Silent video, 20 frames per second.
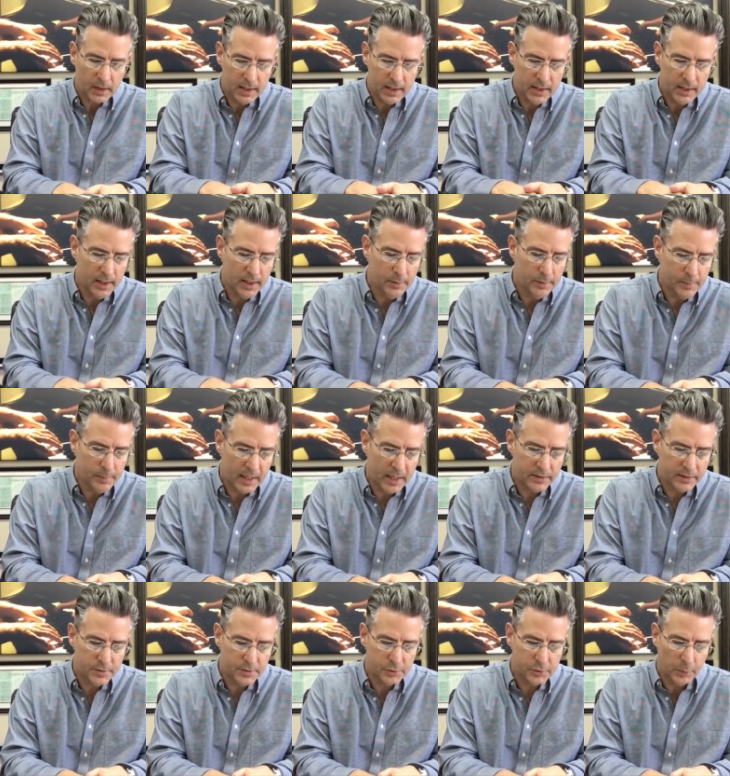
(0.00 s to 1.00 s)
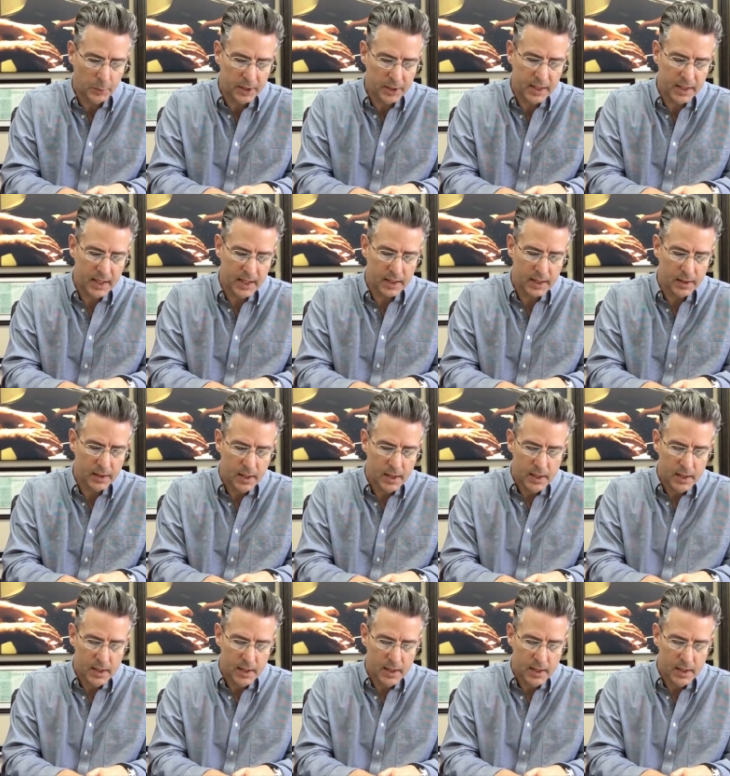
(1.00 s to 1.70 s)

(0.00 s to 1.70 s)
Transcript: in Matthew 28.